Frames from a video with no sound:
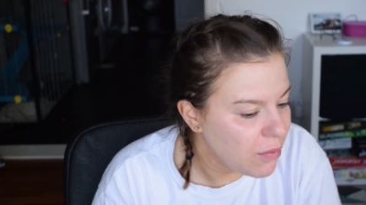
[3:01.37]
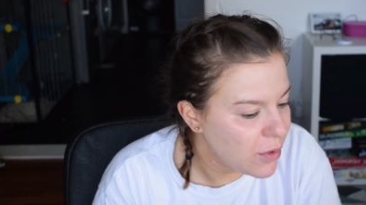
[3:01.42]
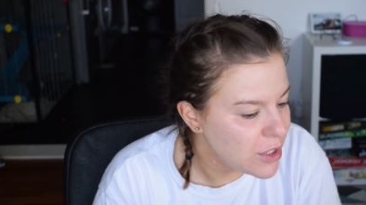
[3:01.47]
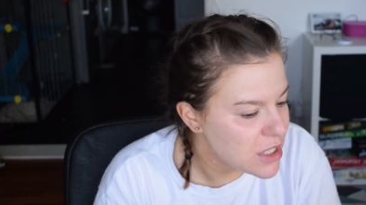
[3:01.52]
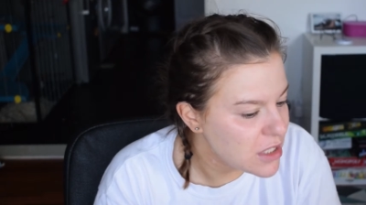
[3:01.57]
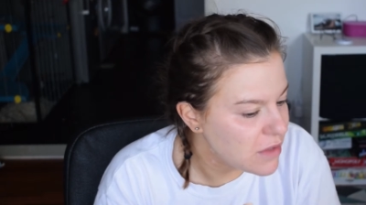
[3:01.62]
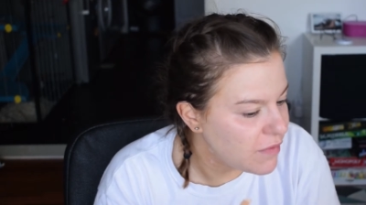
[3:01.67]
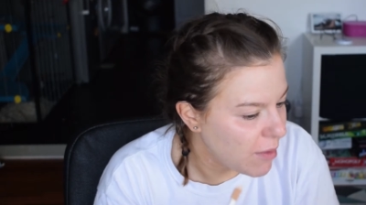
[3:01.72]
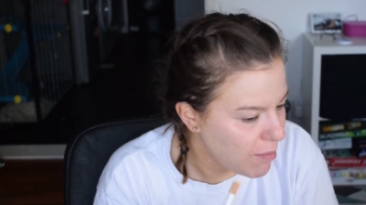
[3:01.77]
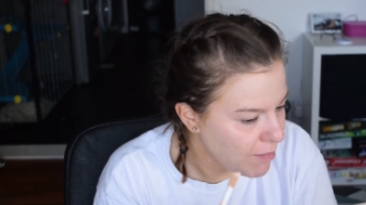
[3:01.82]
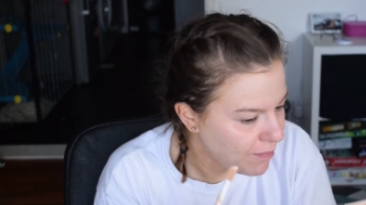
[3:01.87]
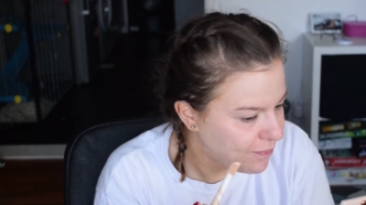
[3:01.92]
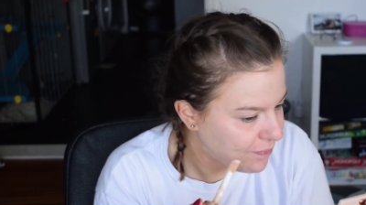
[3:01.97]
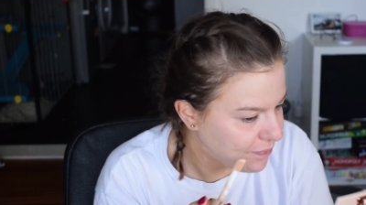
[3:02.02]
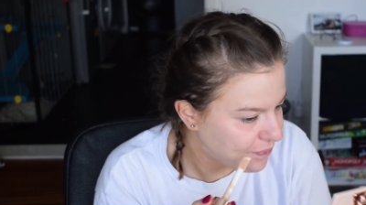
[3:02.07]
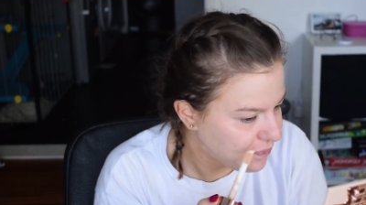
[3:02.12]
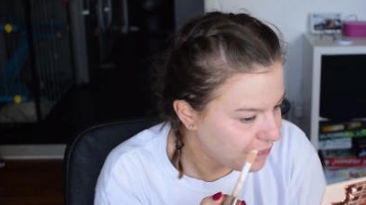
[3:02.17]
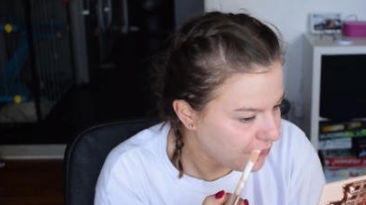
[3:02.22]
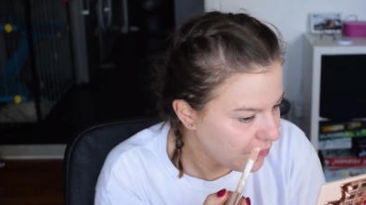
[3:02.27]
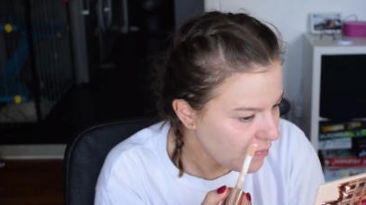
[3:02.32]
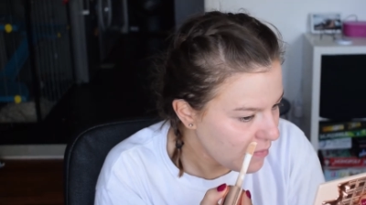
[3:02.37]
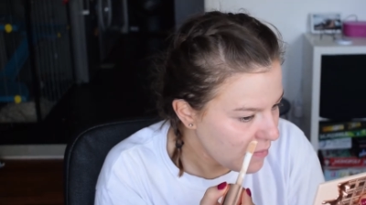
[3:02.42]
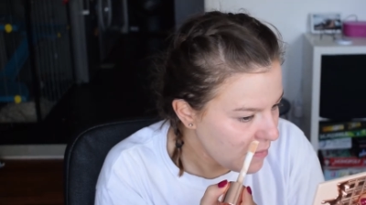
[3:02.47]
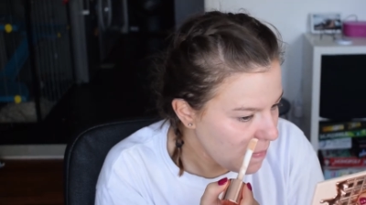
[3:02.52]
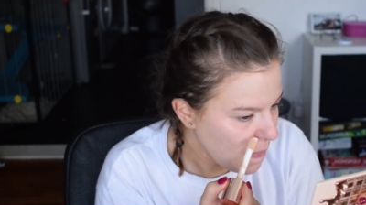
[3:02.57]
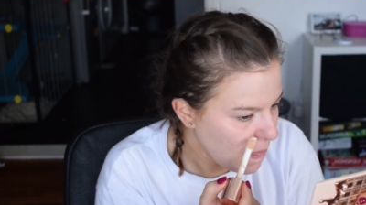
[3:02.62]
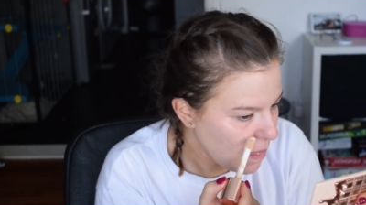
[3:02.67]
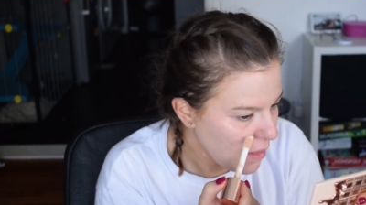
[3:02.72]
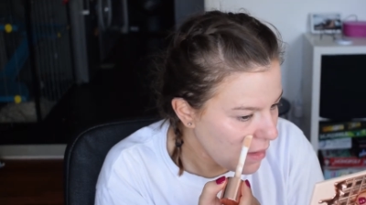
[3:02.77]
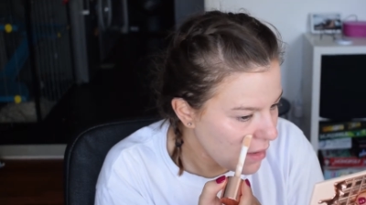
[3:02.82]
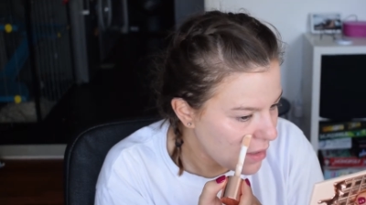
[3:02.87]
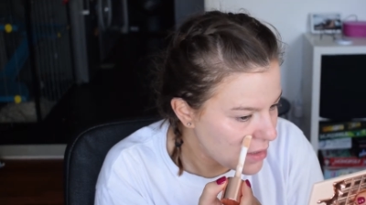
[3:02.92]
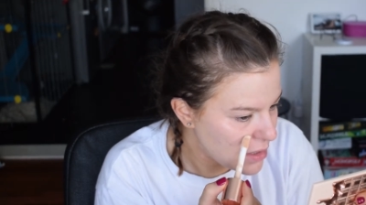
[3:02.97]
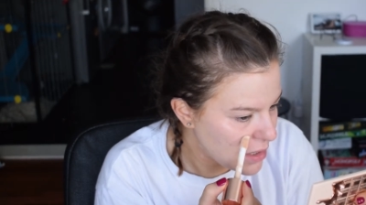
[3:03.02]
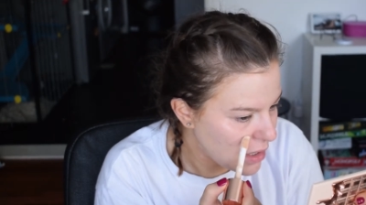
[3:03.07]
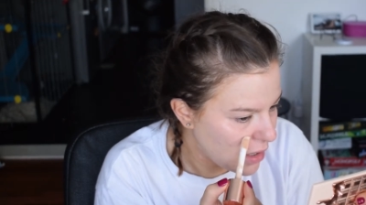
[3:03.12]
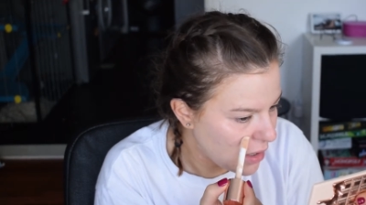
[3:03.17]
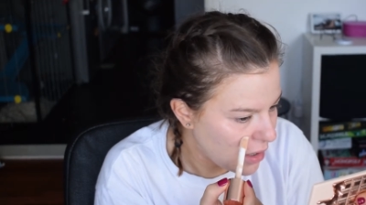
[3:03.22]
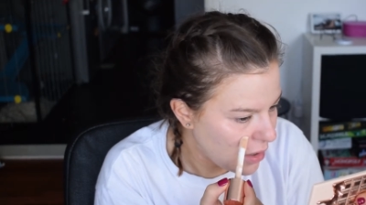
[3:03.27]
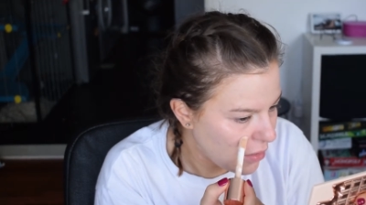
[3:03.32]
which is fun.
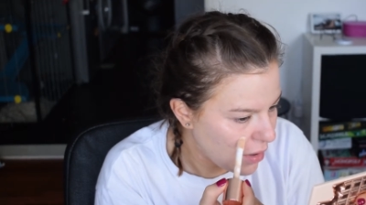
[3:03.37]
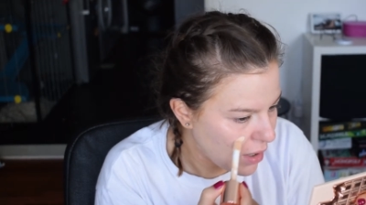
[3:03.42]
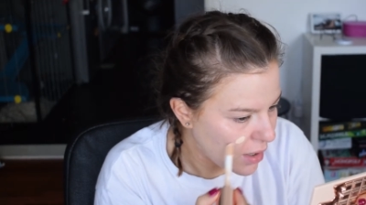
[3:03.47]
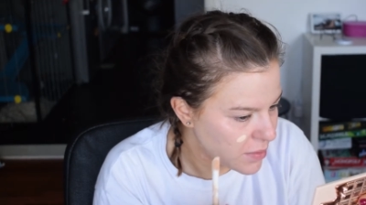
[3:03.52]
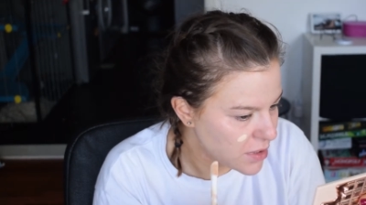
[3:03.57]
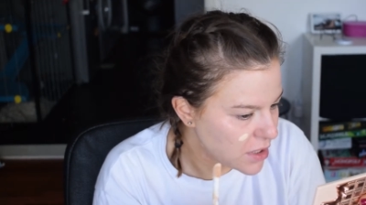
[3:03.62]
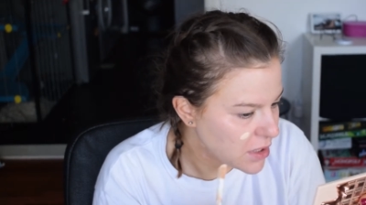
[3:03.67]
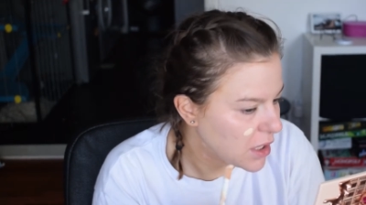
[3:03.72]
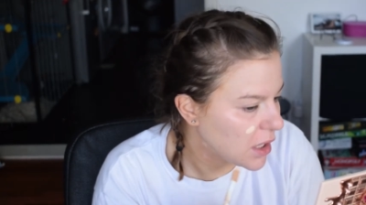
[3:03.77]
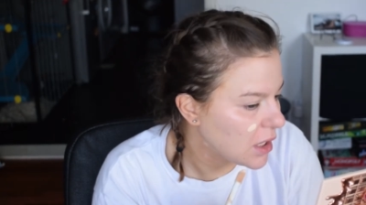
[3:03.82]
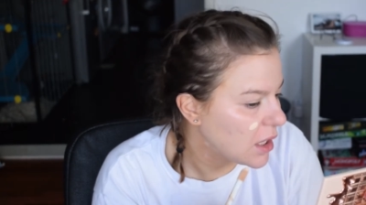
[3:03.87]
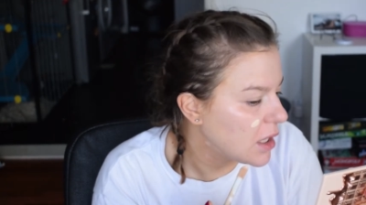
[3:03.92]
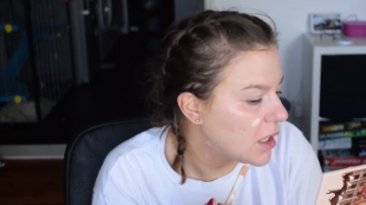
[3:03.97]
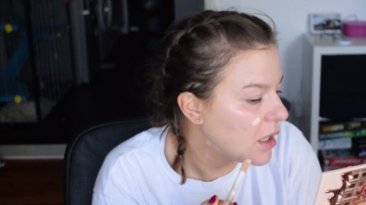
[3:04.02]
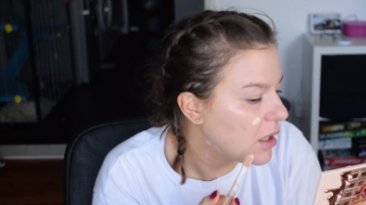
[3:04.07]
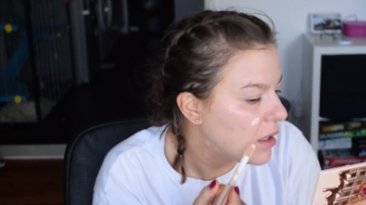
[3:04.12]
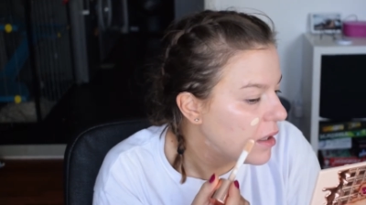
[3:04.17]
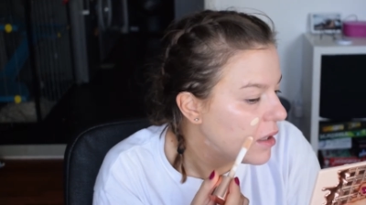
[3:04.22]
So I'm just gonna